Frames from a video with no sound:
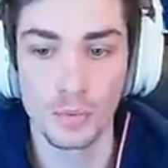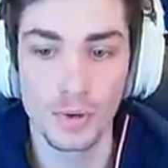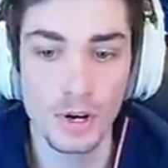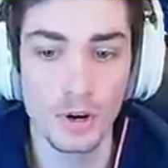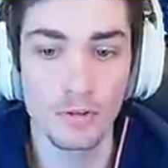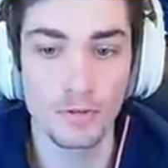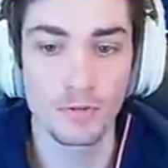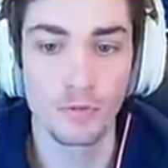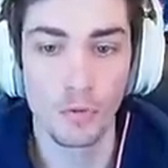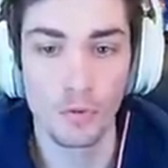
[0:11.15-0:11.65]
We
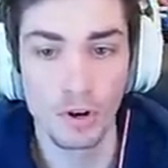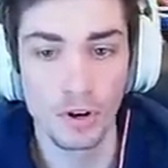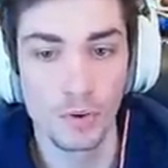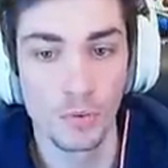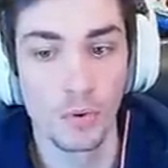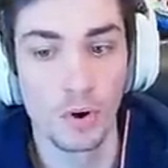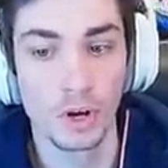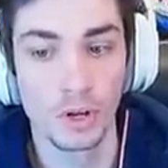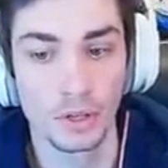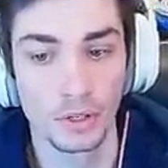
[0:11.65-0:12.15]
are four
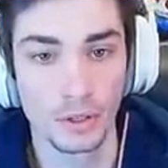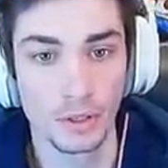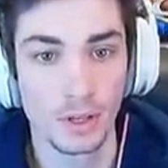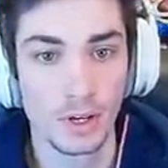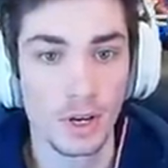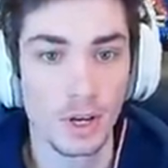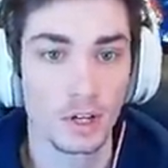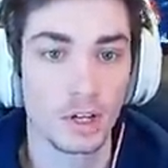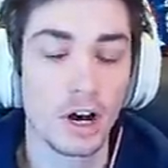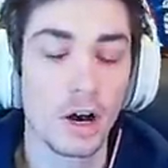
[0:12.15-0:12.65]
and one,
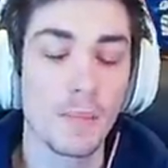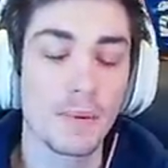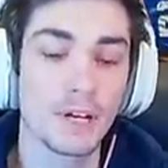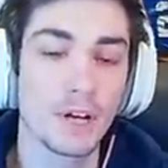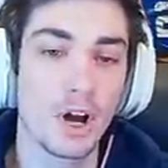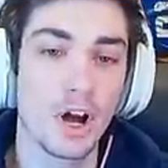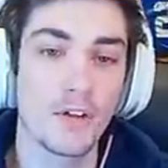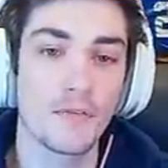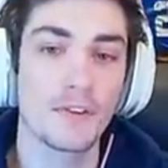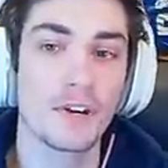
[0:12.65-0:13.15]
coming
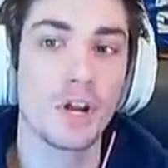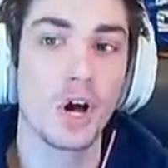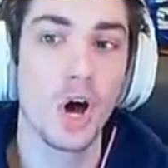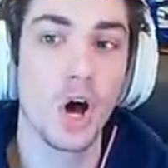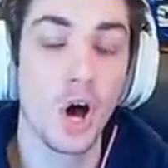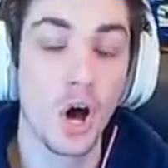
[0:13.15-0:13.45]
off an